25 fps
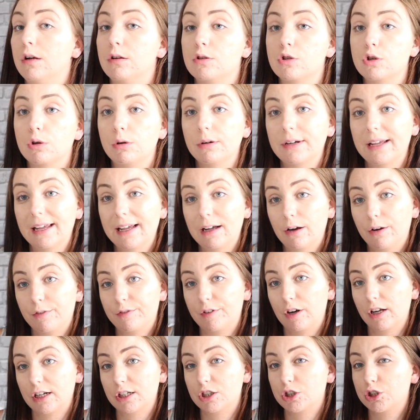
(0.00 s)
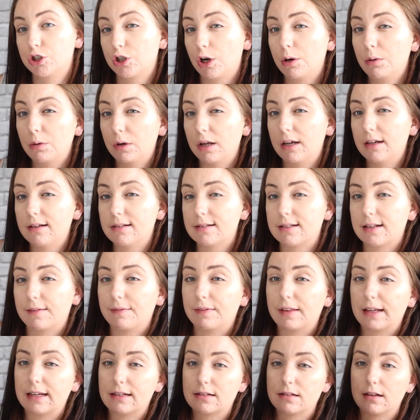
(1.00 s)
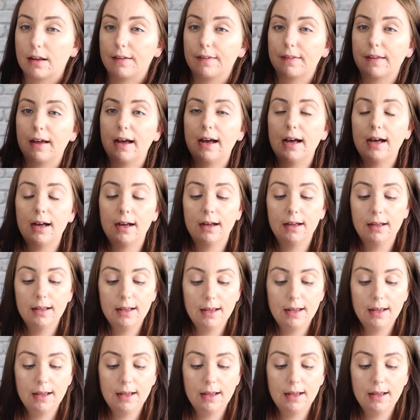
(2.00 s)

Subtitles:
Talking of like strollers and things like that,